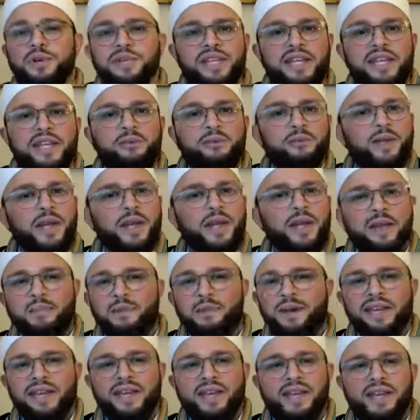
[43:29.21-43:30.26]
Sayyiduna
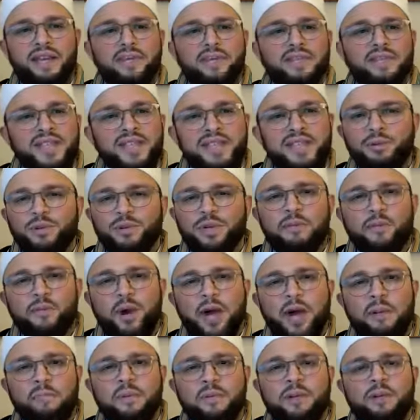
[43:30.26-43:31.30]
Ibrahim and Sayyiduna
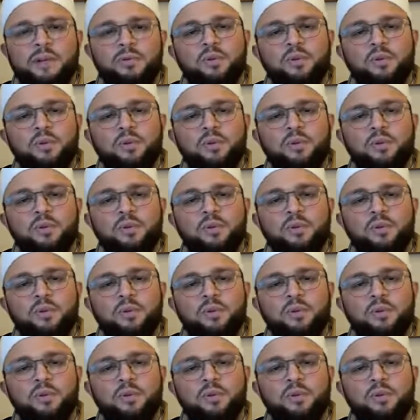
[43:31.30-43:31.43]
Muhammad.